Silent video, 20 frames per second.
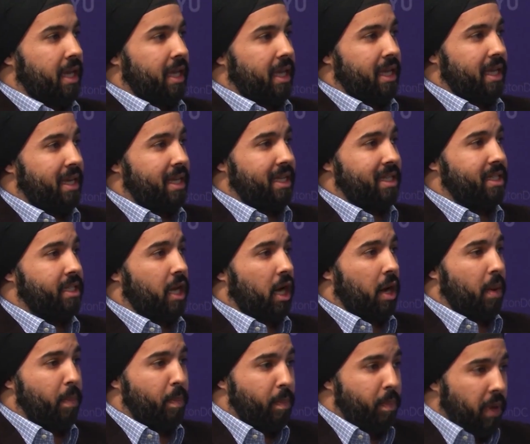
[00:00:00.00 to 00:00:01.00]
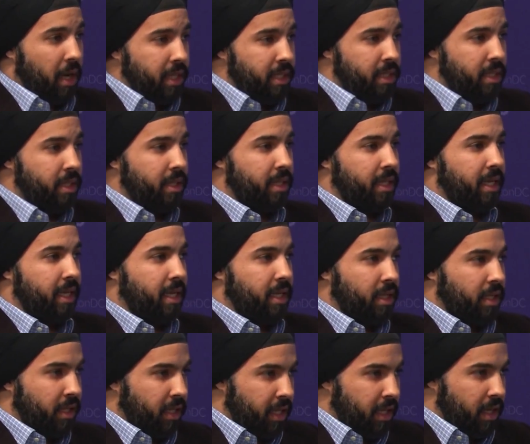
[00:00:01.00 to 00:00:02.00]
it is abundantly
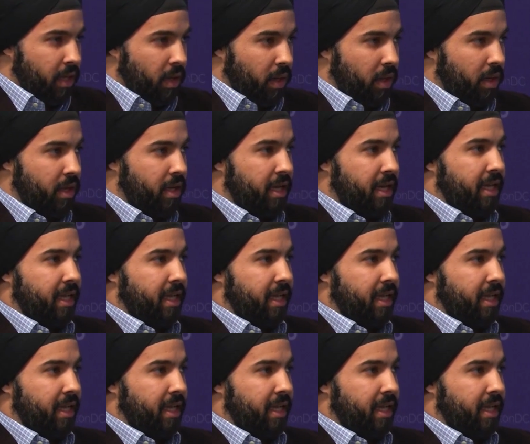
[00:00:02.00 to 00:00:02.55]
clear